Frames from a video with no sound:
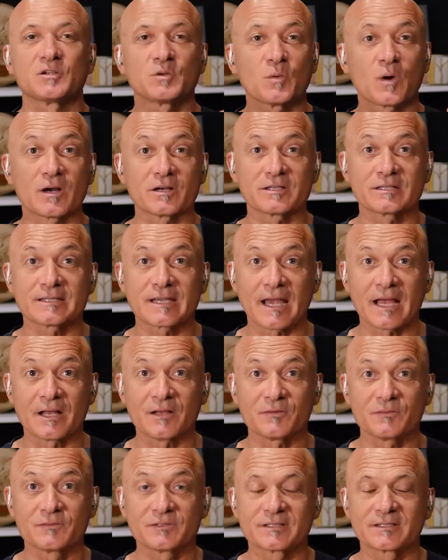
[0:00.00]
to
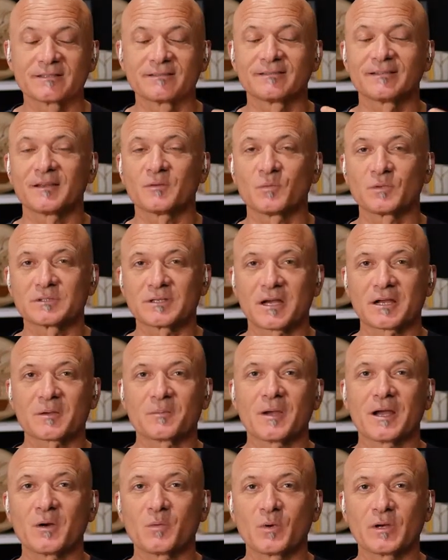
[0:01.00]
ourselves, and we'll
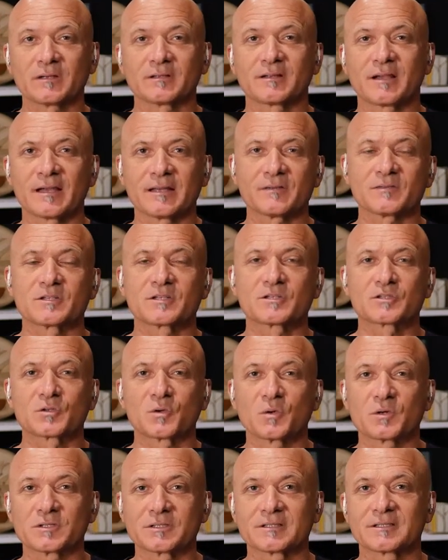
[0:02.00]
talk about what kind of
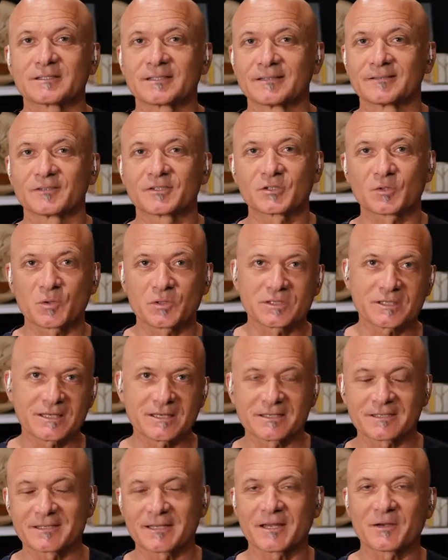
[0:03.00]
source
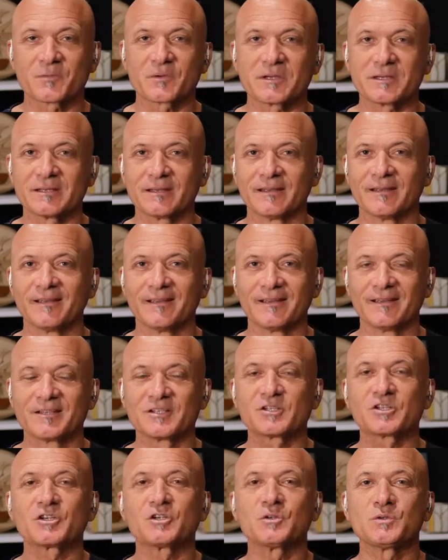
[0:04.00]
sources that we
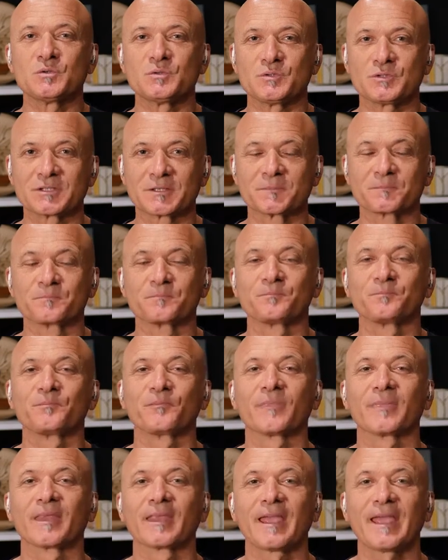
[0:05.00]
choose.
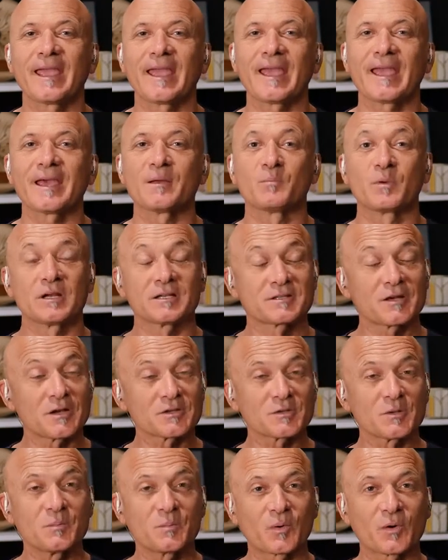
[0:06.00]
And but it's
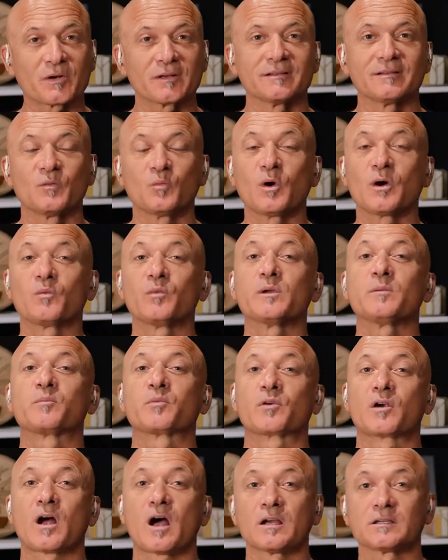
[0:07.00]
also important what we
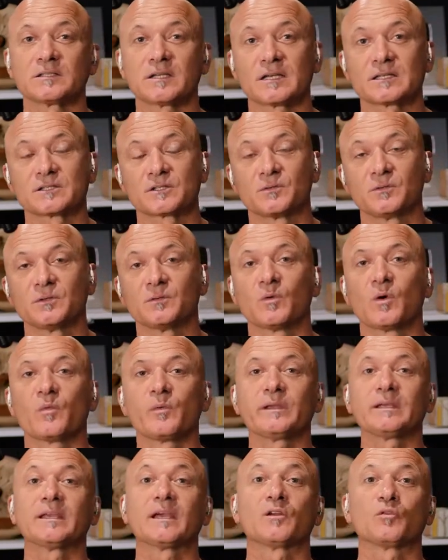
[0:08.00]
process through,
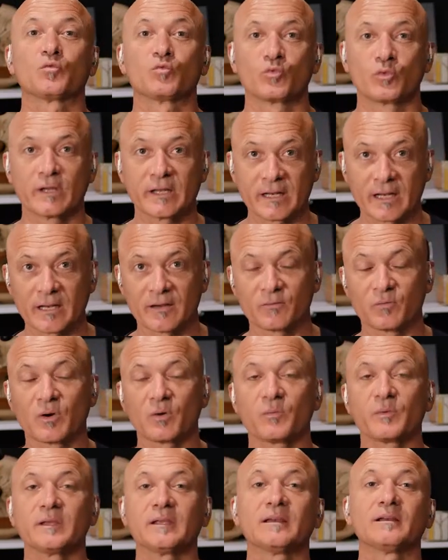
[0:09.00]
what we get rid of,
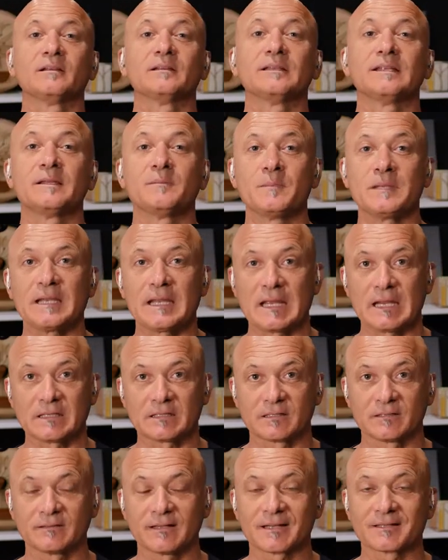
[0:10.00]
what we
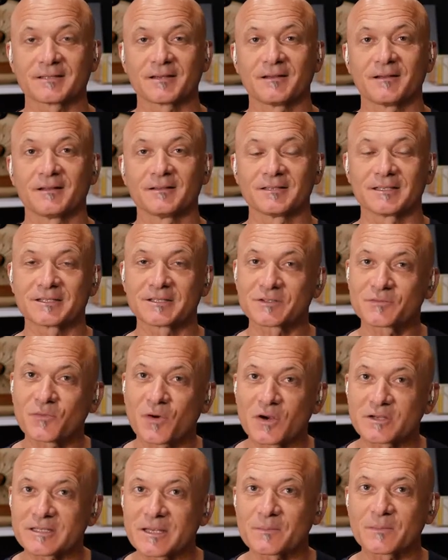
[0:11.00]
eliminate, and that's all. That's as
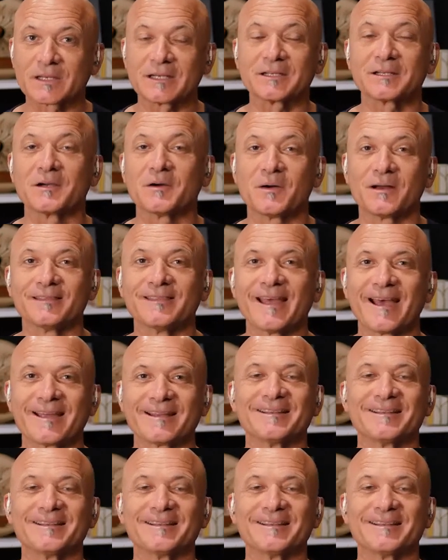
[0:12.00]
far as I'm going to go on